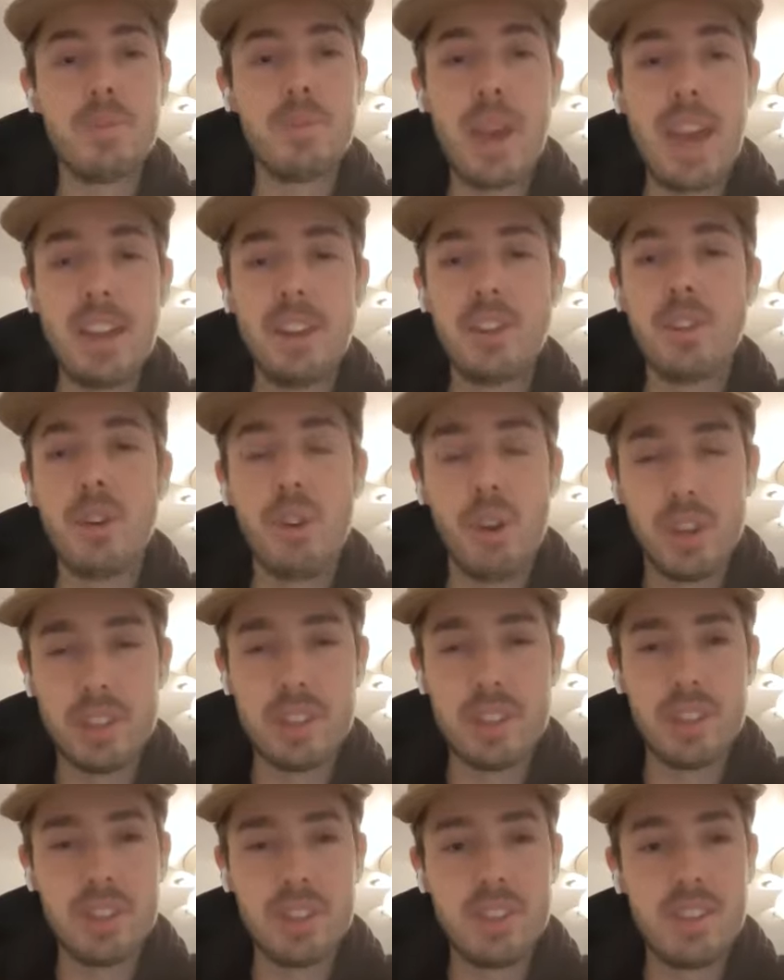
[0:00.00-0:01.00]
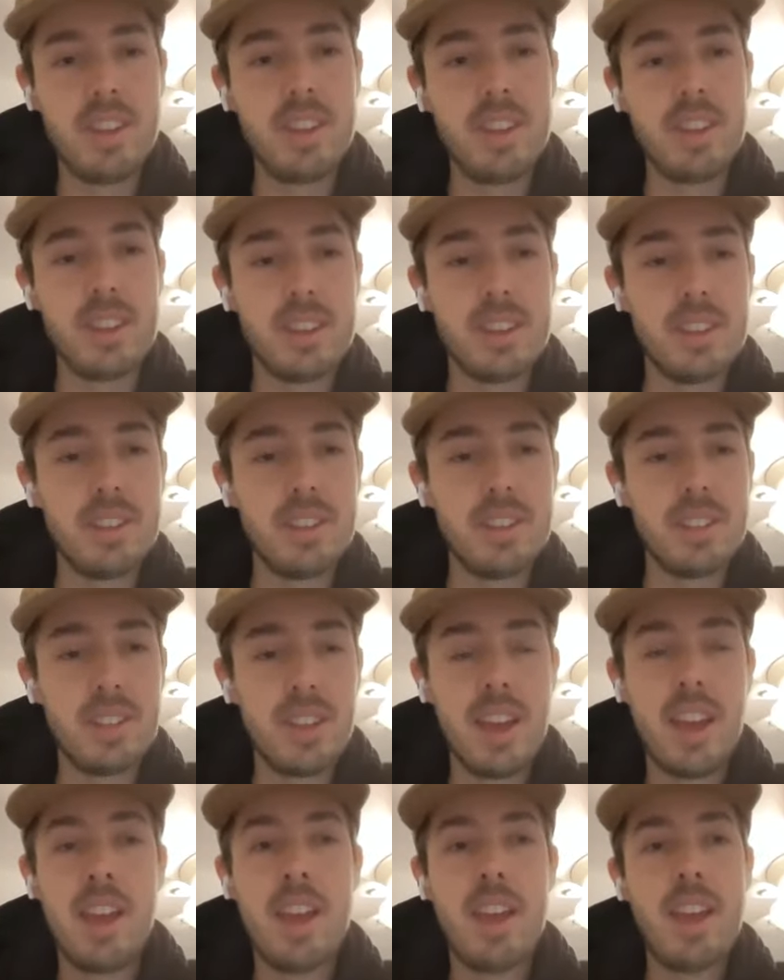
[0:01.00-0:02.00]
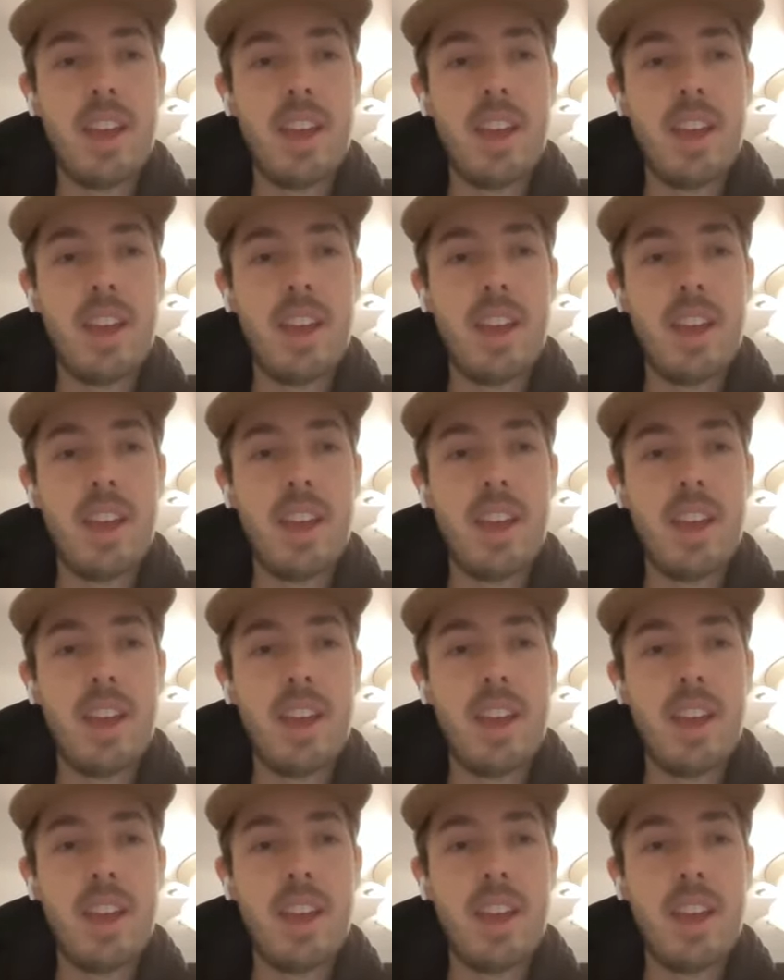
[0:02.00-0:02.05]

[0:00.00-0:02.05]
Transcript: of his paid courses, is